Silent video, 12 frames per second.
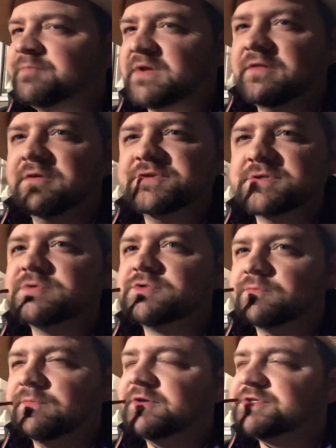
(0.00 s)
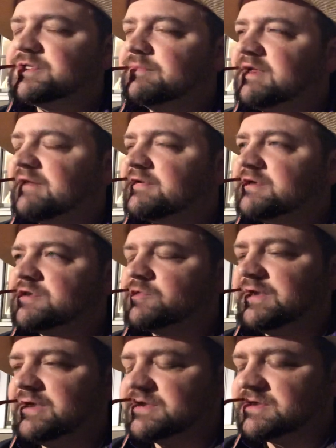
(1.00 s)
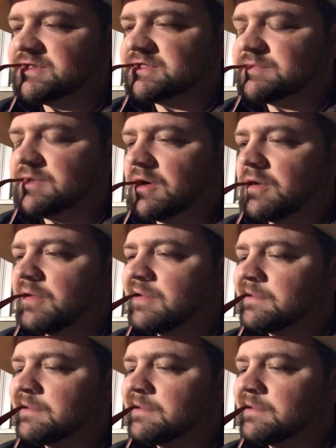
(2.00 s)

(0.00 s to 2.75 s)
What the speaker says: And there's some definite sweetness in the smoke.